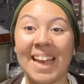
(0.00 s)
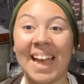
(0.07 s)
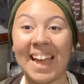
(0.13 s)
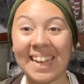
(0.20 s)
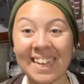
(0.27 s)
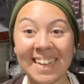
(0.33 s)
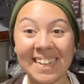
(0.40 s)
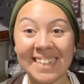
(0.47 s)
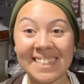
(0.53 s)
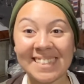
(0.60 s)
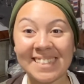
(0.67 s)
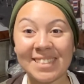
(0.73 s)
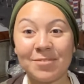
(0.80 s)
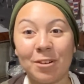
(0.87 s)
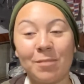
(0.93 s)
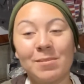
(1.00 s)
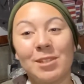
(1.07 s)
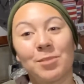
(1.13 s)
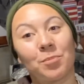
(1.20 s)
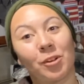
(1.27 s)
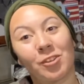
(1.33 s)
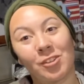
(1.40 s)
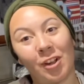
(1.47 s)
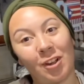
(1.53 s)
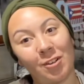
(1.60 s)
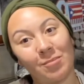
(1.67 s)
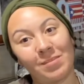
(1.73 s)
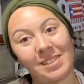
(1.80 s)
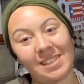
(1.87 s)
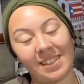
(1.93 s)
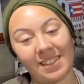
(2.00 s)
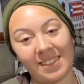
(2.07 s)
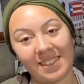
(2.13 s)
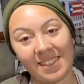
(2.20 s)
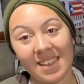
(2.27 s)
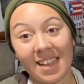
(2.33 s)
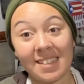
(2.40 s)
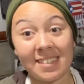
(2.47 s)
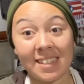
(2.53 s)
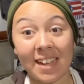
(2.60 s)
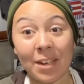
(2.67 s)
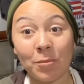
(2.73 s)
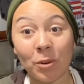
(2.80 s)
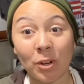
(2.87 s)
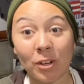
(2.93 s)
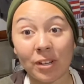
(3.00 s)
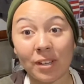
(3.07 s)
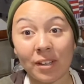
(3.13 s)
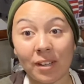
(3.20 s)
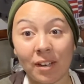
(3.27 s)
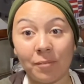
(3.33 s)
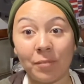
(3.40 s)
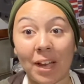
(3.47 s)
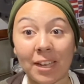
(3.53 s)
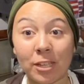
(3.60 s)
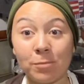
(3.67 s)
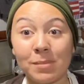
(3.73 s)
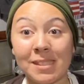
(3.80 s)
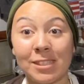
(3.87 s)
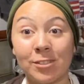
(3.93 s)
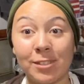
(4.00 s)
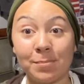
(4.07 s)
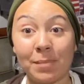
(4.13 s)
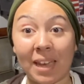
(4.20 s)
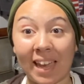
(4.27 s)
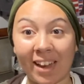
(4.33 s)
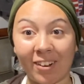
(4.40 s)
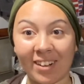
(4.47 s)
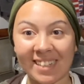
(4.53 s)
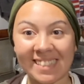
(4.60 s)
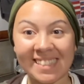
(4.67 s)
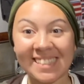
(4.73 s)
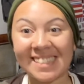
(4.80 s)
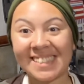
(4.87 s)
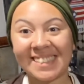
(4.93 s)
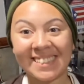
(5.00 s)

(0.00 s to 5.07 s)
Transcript: Hey guys, welcome to the Brook Trout Homestead, and today we're gonna vacuum seal some carrots.